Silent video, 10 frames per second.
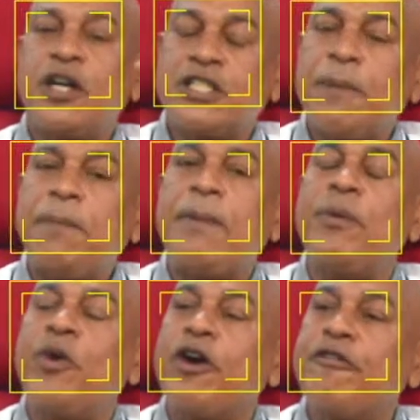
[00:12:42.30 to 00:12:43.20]
the people
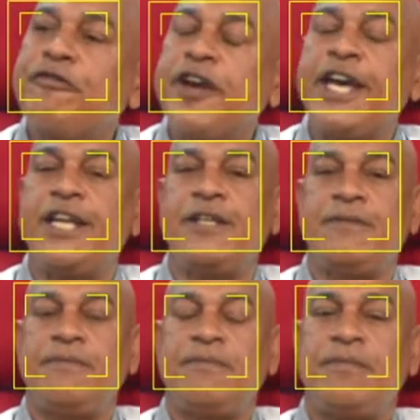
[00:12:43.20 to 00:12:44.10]
were afraid.
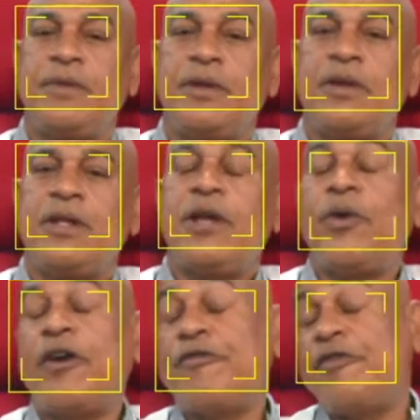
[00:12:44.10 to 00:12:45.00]
They were
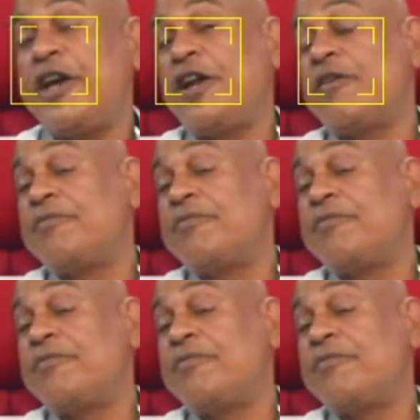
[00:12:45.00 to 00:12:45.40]
afraid of